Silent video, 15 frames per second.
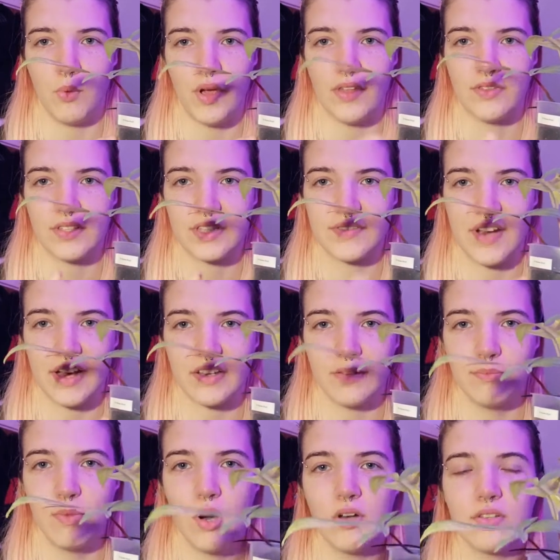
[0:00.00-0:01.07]
with
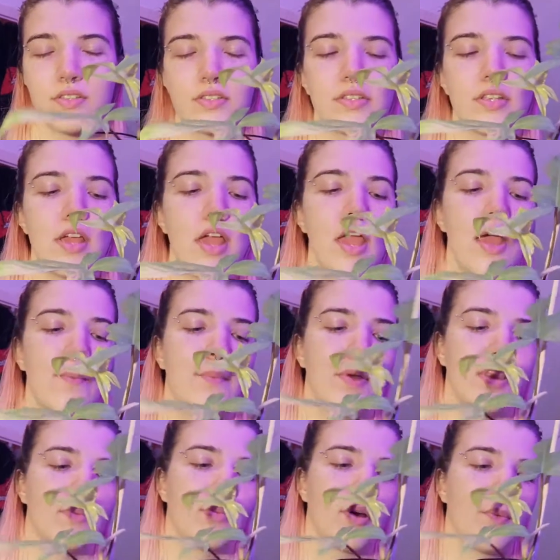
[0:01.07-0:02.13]
sphagnum moss.
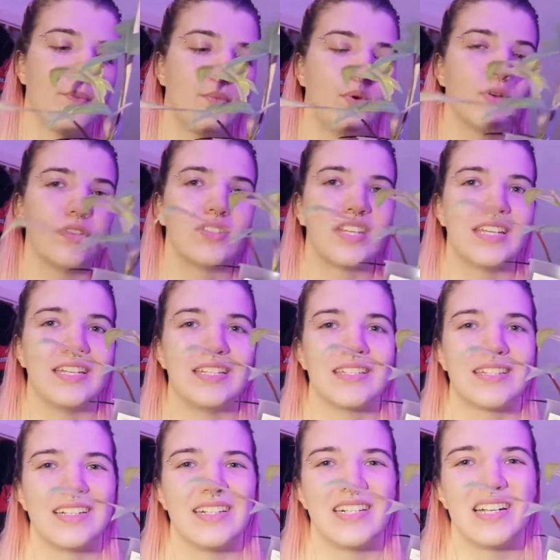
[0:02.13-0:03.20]
But the problem
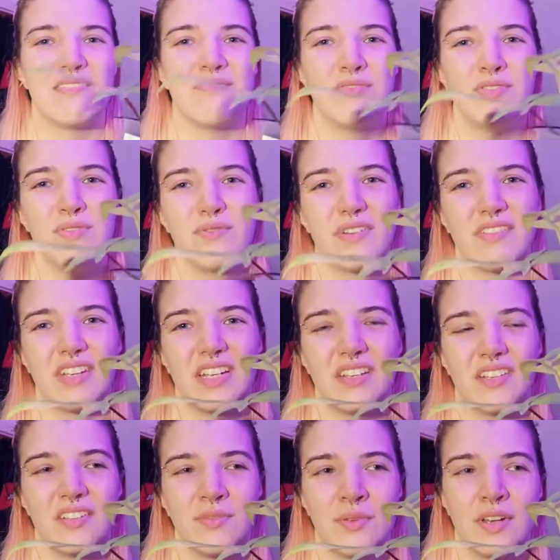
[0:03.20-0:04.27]
is I'm not very
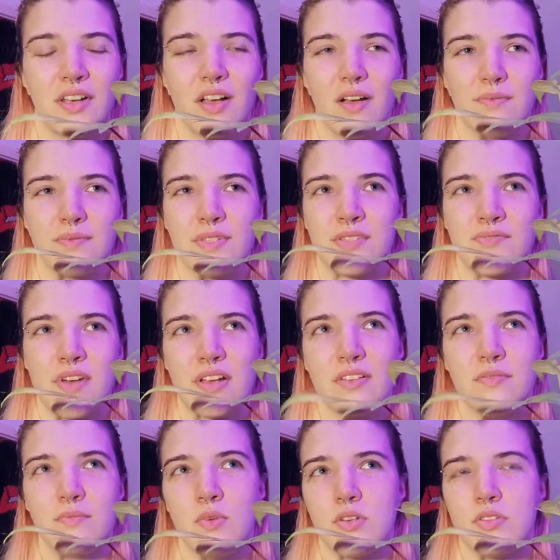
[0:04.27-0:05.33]
good when it comes to
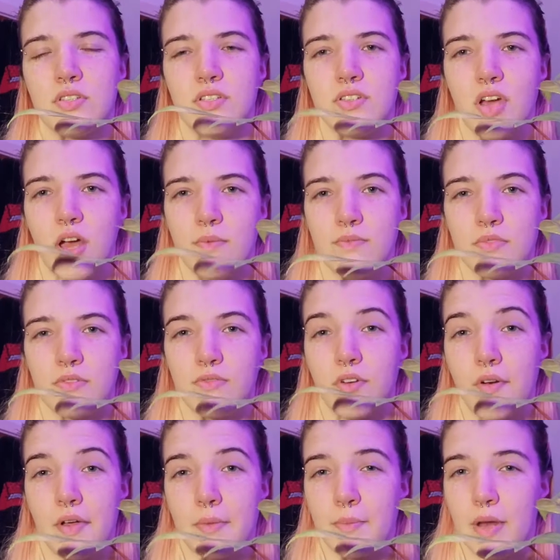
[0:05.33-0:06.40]
sphagnum moss in terms of
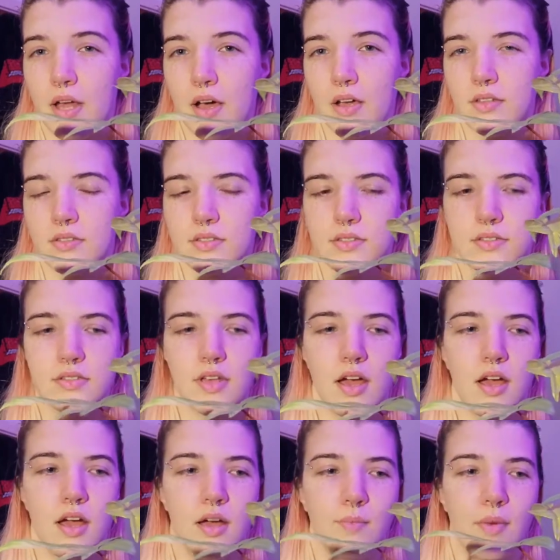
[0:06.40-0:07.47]
growing plants.
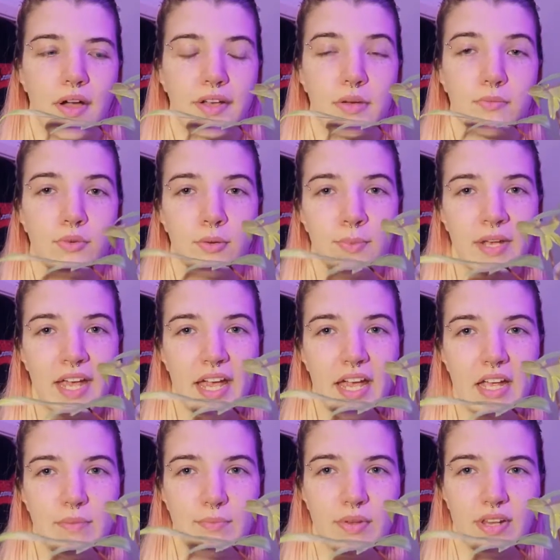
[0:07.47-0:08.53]
I can
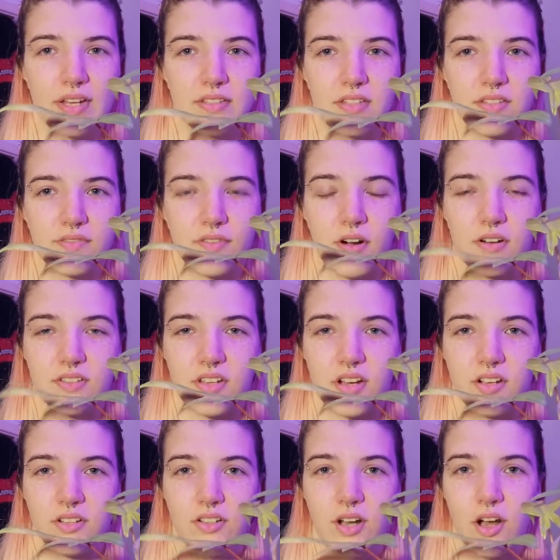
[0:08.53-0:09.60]
propagate, but that's as far as
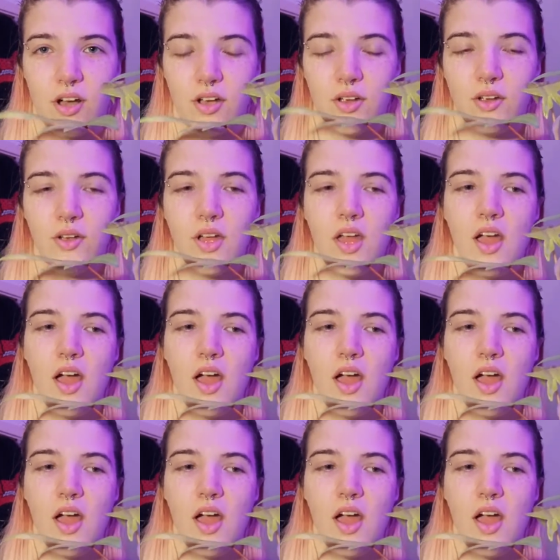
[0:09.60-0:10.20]
I'll go.